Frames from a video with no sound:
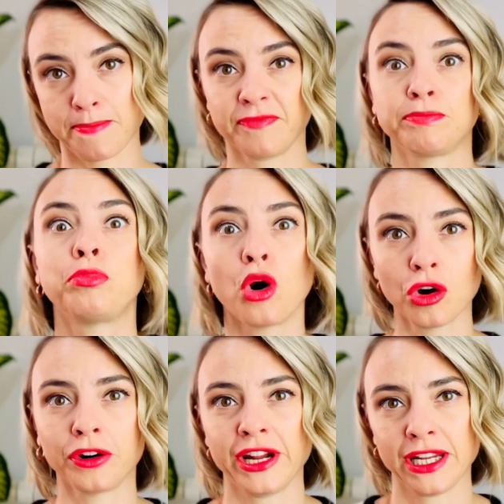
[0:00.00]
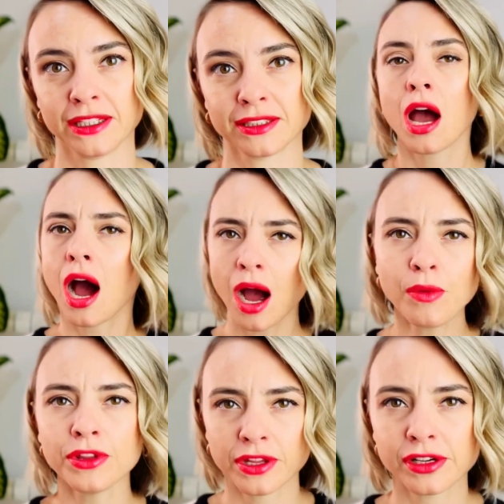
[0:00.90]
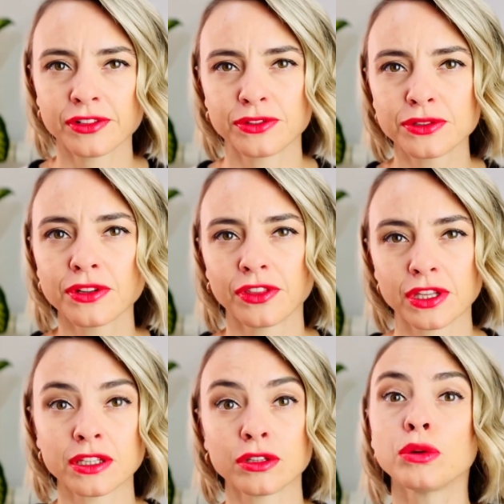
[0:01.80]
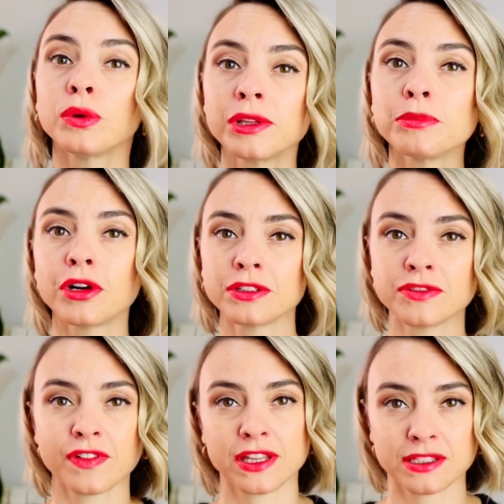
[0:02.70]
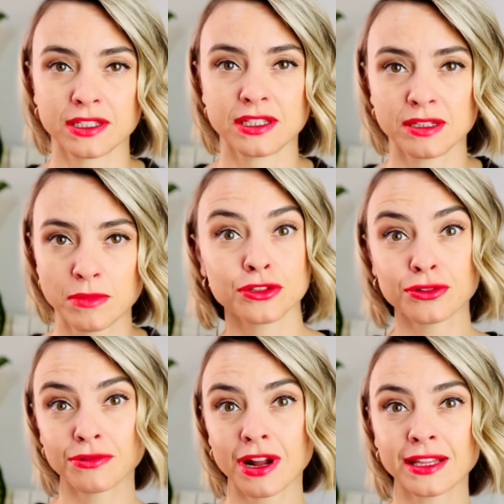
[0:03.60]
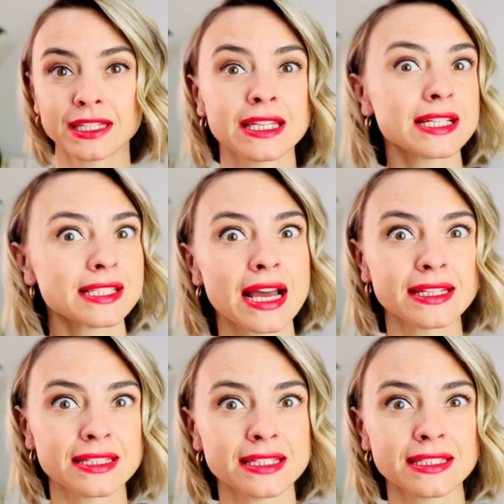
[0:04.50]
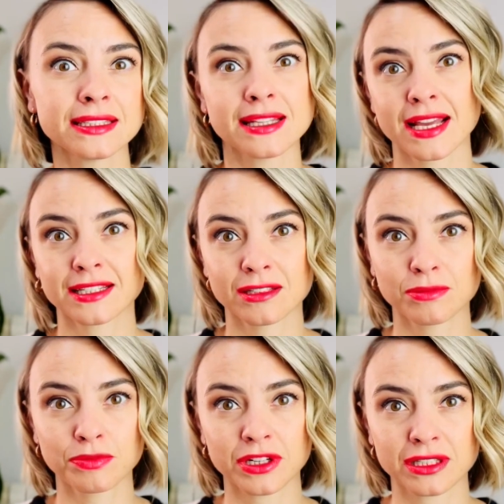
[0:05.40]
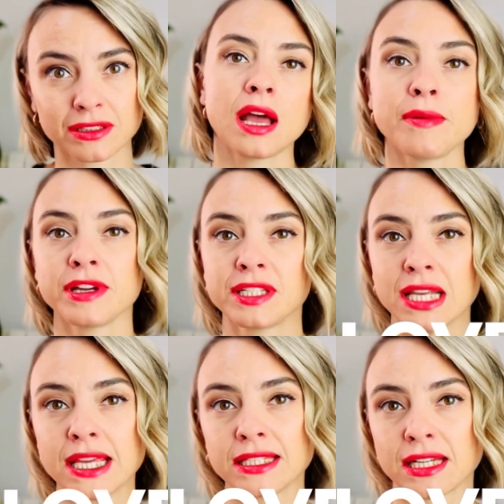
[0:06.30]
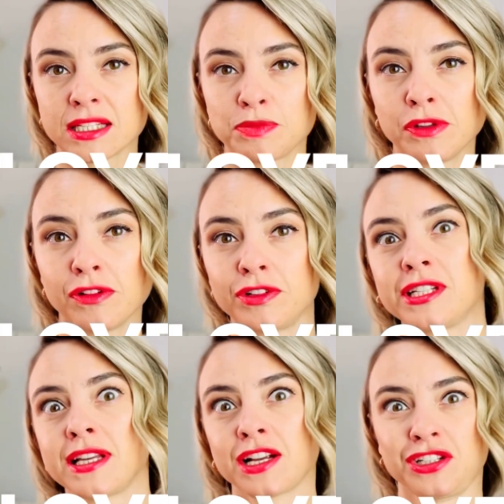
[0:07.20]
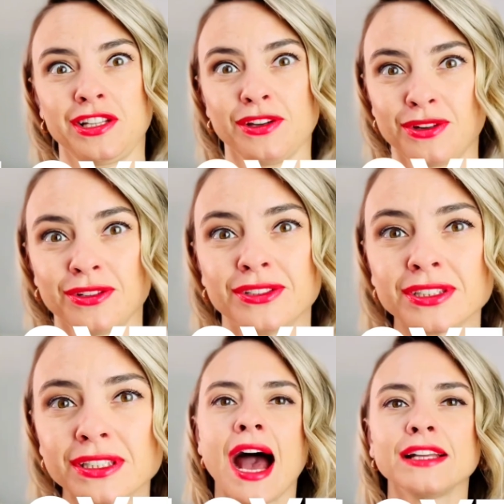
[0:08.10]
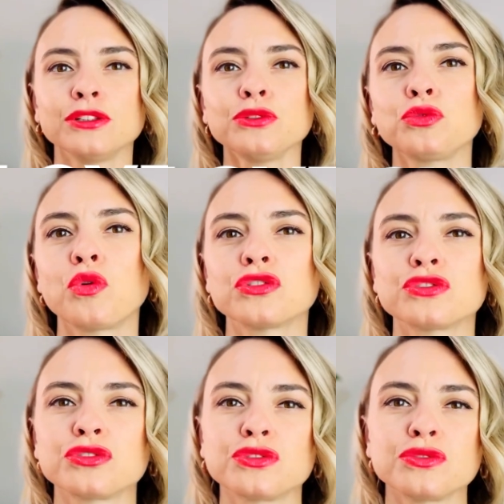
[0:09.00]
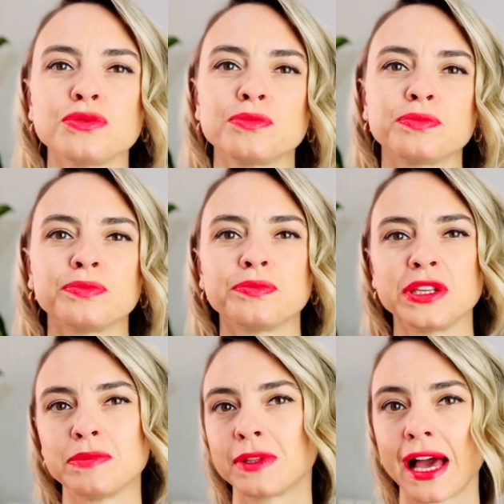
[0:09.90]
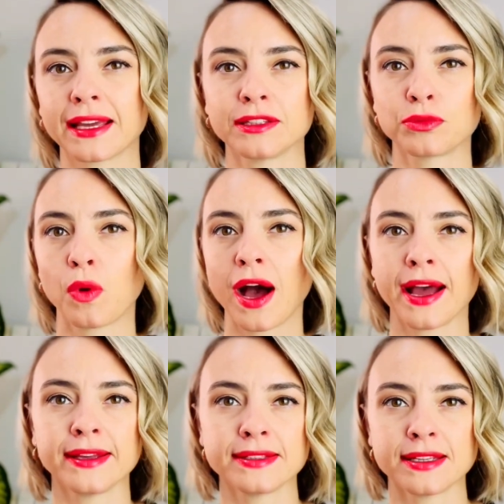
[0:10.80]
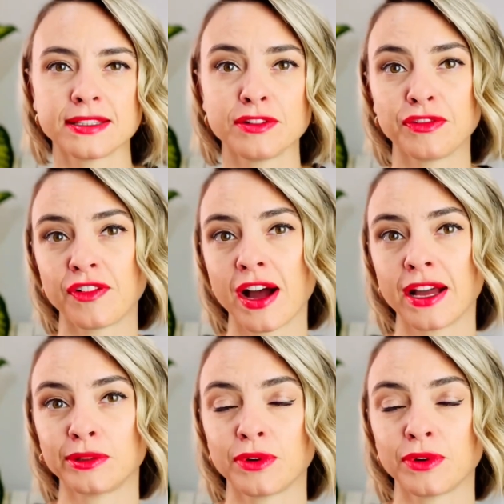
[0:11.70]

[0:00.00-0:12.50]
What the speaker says: boring. How on earth do you think you will motivate the team to run an exciting next sprint? Am I saying that spillover is actually good? I don't want to be black and white and define